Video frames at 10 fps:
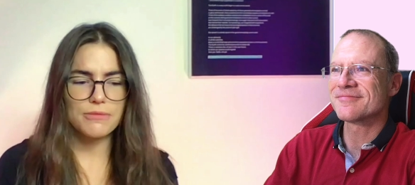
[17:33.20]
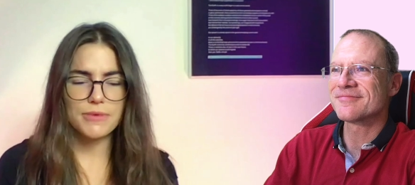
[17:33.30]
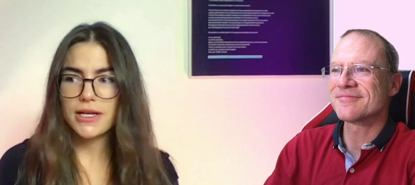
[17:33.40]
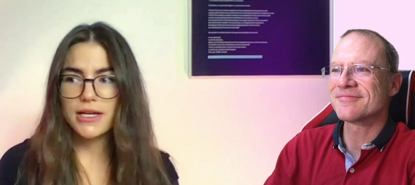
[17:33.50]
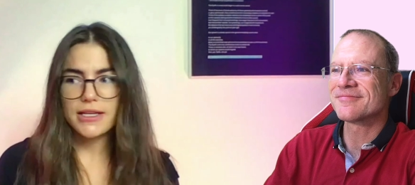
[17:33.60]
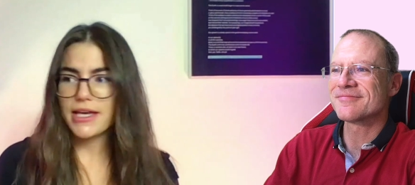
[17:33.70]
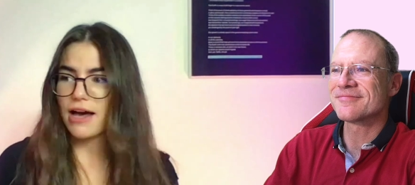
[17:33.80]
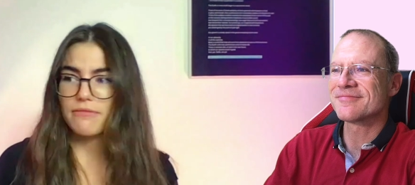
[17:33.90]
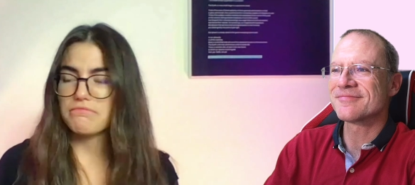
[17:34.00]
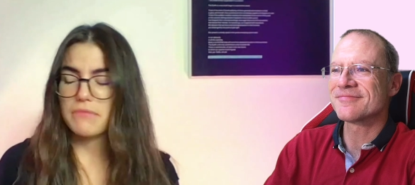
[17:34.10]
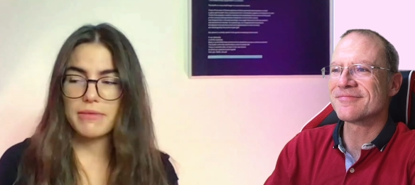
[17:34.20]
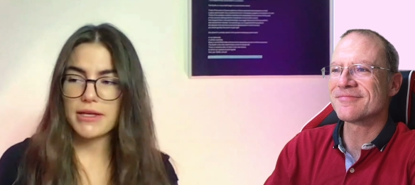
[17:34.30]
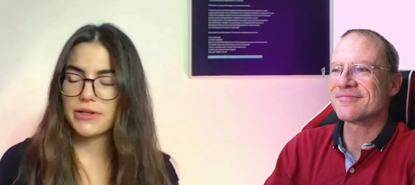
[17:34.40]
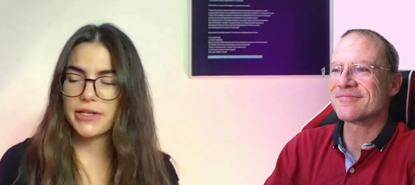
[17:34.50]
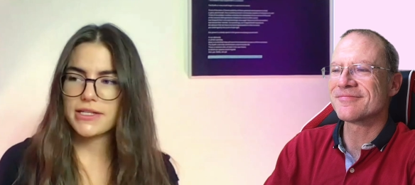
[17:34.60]
Speaker 1: scope, yeah,
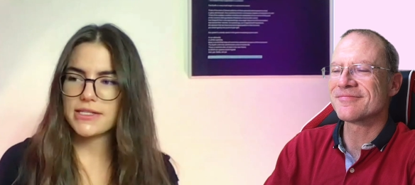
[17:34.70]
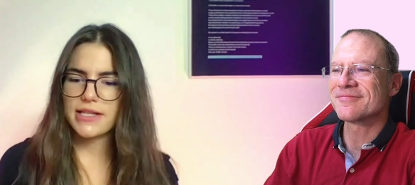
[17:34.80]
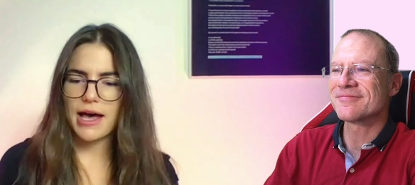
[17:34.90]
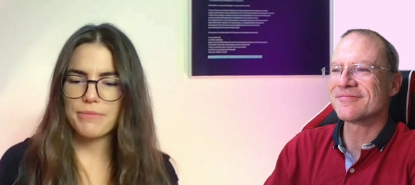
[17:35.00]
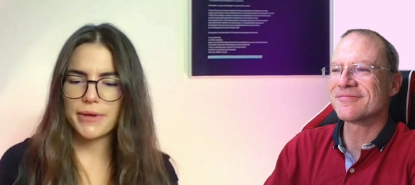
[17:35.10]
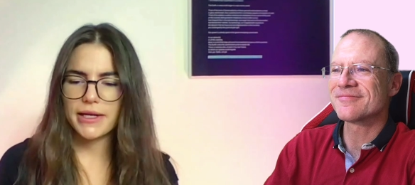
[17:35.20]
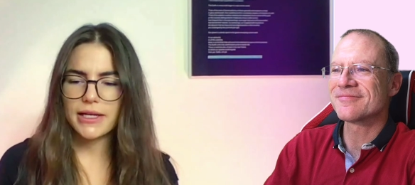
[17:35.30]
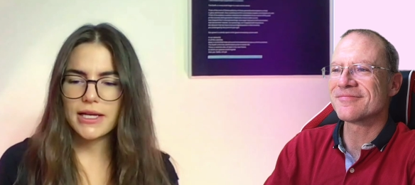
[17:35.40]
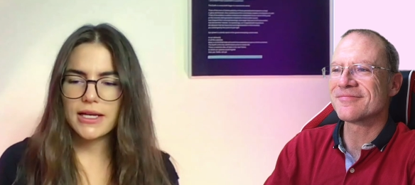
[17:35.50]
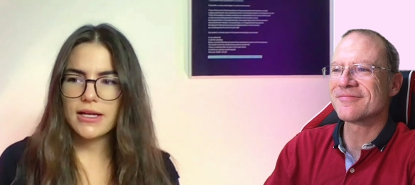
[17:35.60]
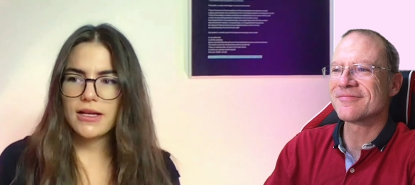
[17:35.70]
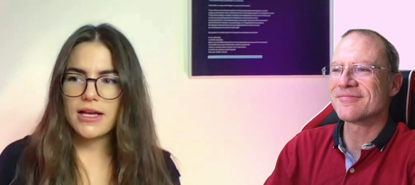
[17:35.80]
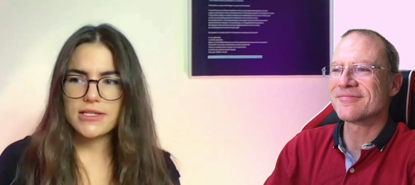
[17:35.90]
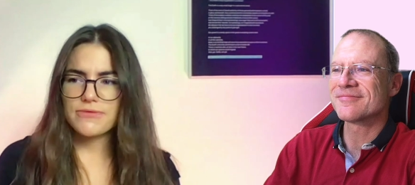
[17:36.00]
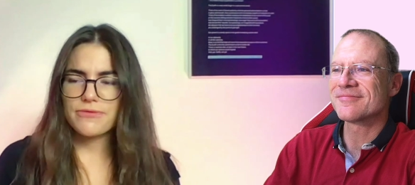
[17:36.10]
maybe look into that. But
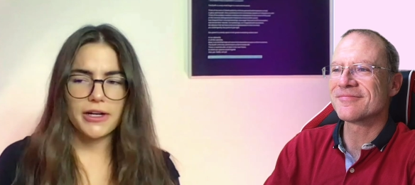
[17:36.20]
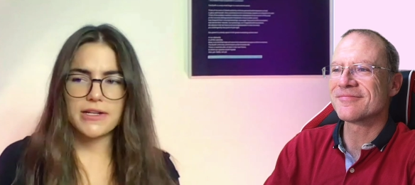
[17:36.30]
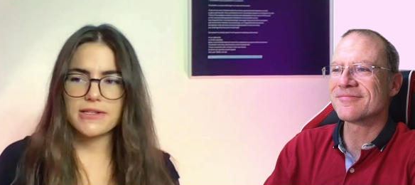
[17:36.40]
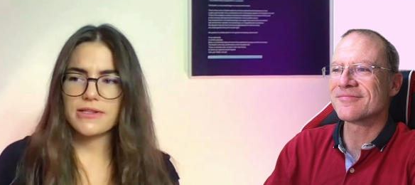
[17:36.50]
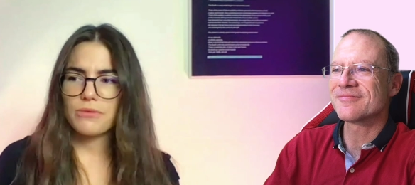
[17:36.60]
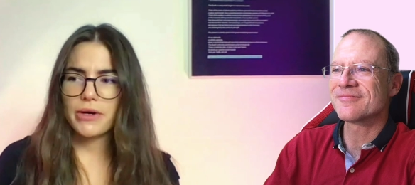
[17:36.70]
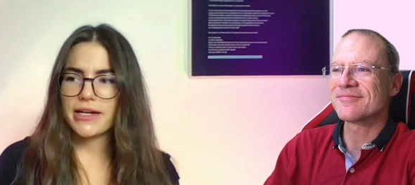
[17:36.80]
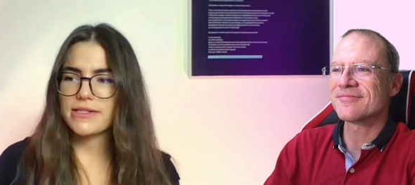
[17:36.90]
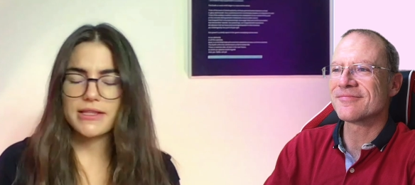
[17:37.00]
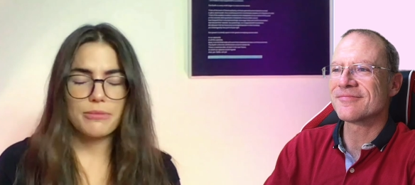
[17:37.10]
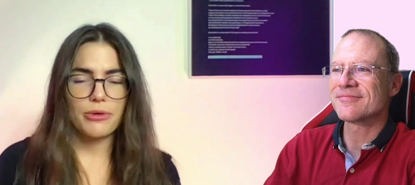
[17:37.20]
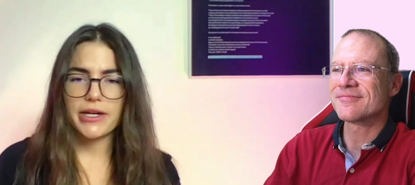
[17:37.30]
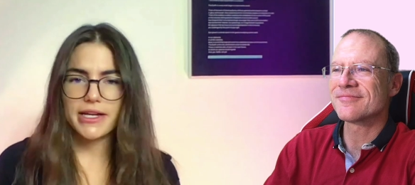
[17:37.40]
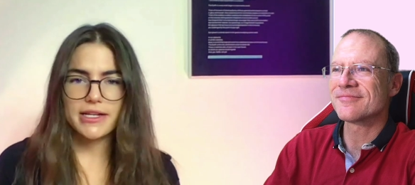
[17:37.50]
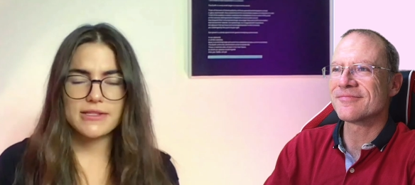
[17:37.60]
as far as the one X and the zero
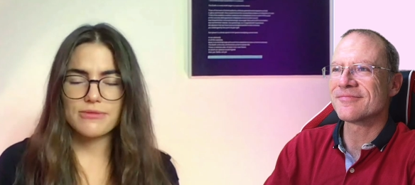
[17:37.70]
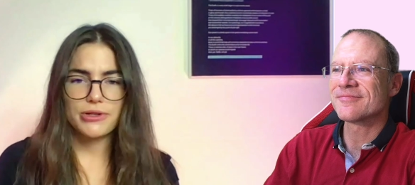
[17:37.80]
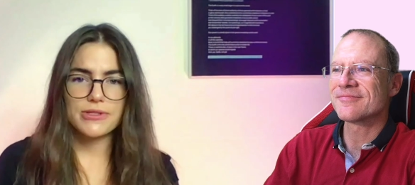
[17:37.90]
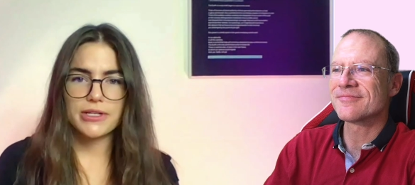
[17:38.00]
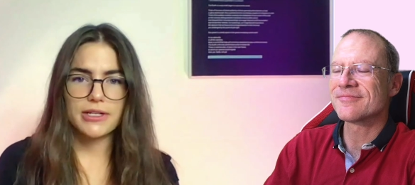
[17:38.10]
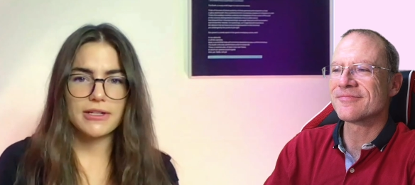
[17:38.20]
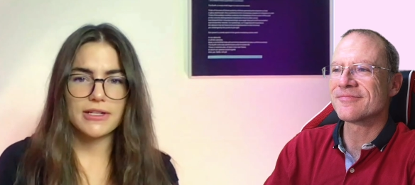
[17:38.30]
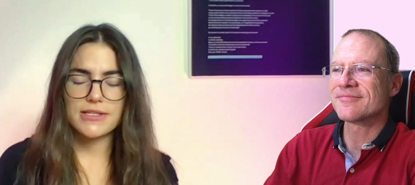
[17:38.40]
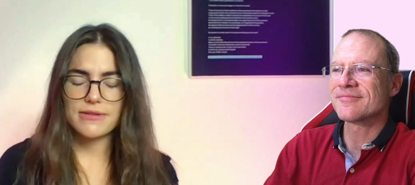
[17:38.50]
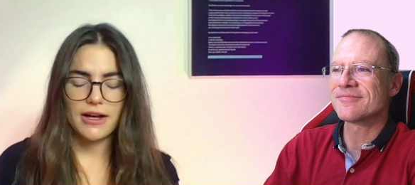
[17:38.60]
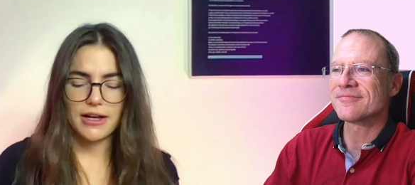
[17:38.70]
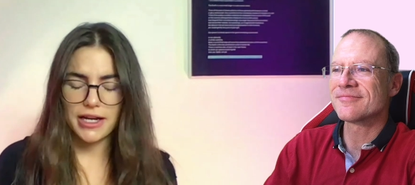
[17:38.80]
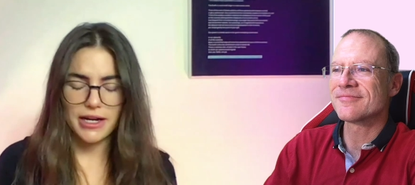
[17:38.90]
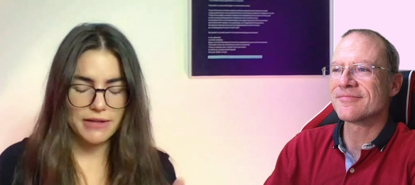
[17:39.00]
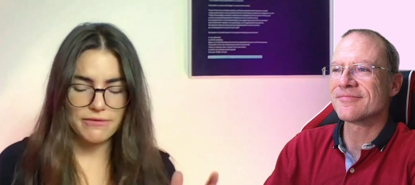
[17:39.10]
point X reducer uh,
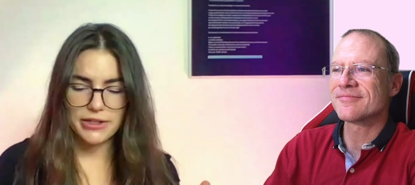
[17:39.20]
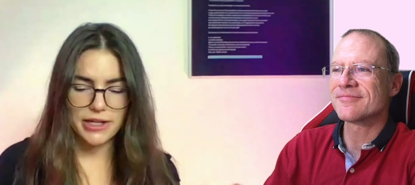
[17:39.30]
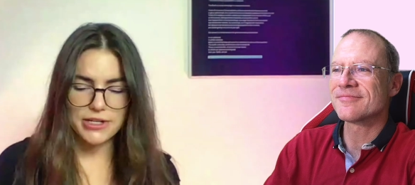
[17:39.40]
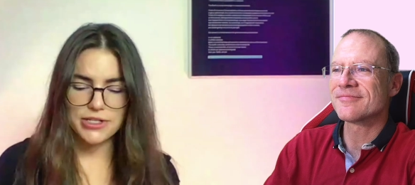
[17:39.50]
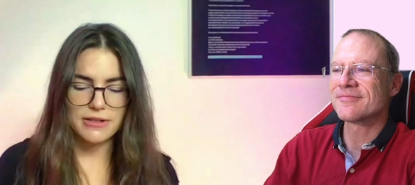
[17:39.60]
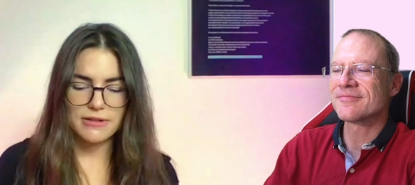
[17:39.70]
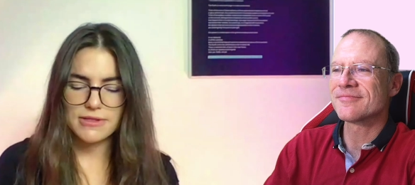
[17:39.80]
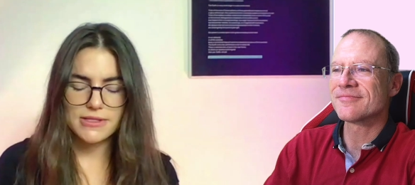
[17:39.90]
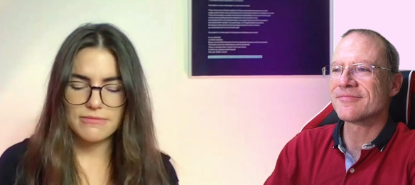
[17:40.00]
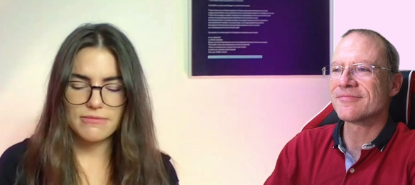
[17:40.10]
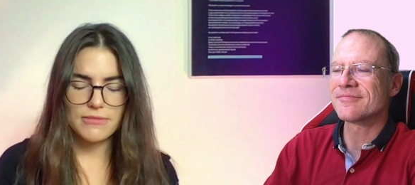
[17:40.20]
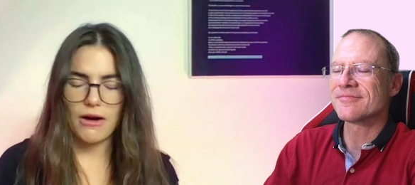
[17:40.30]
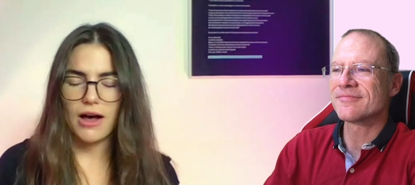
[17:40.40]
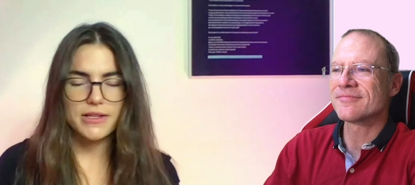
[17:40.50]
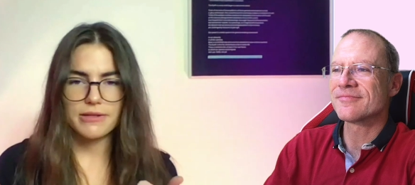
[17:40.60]
kind of configurations,
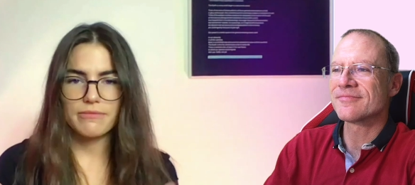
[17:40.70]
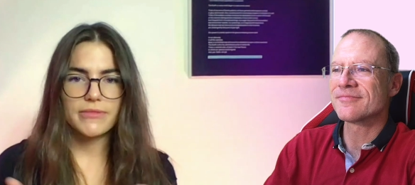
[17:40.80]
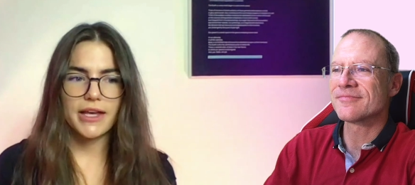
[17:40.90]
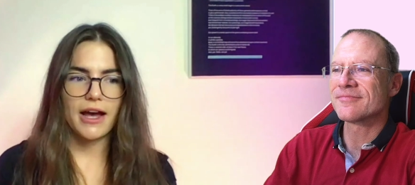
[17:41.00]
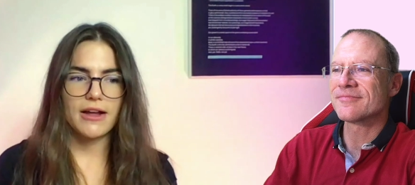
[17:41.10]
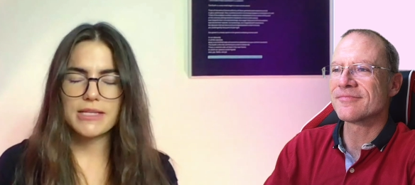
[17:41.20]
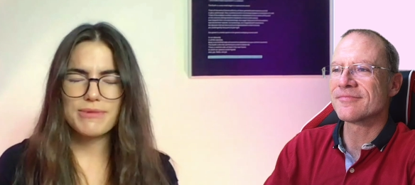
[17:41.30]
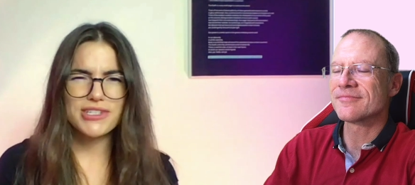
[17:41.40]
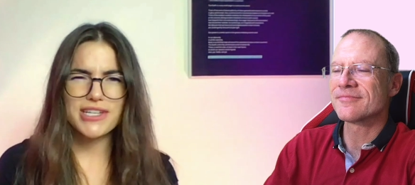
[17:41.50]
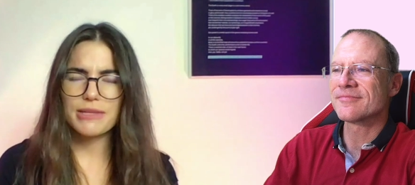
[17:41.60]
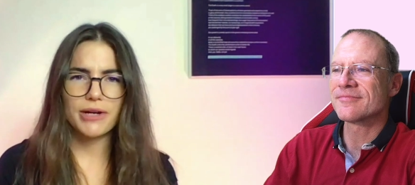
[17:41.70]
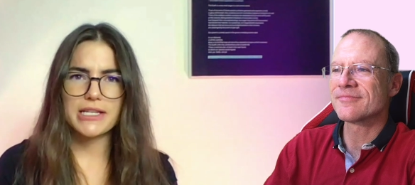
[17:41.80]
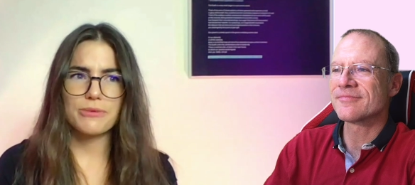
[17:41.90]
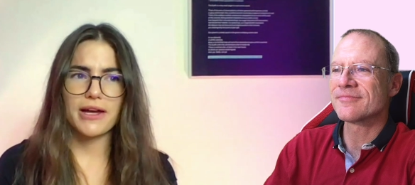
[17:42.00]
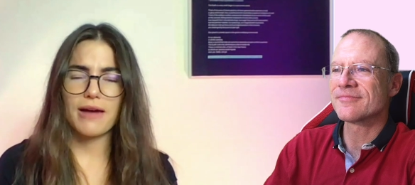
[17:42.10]
awesome. Yeah, especially at the
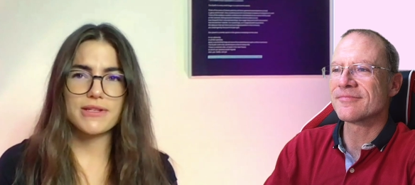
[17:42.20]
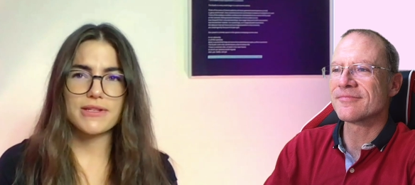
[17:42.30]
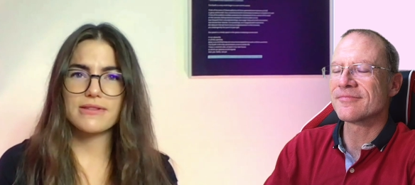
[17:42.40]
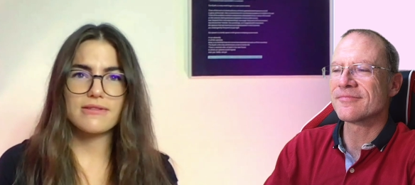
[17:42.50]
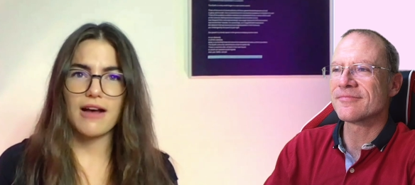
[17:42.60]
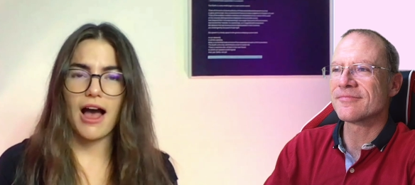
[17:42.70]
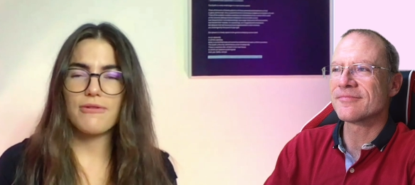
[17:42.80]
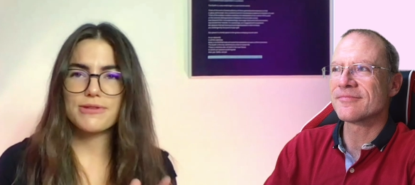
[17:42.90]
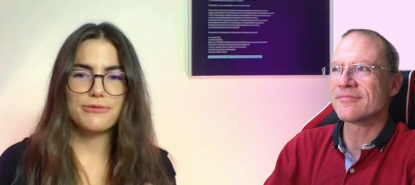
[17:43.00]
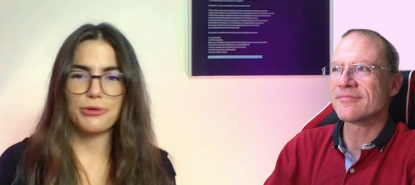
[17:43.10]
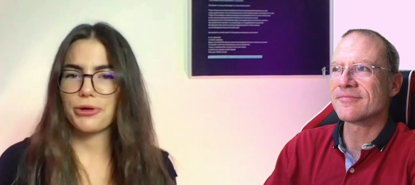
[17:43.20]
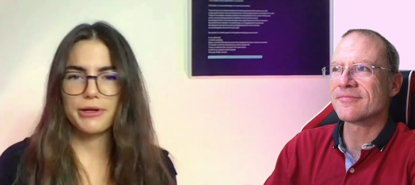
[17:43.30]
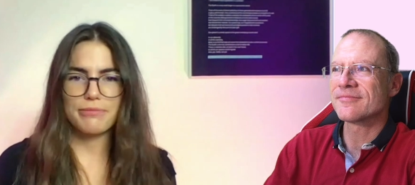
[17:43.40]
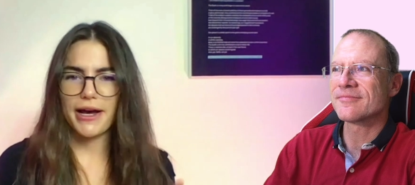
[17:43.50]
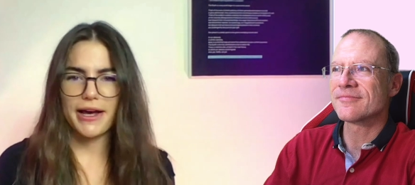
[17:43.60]
price point. I'm just, I was floored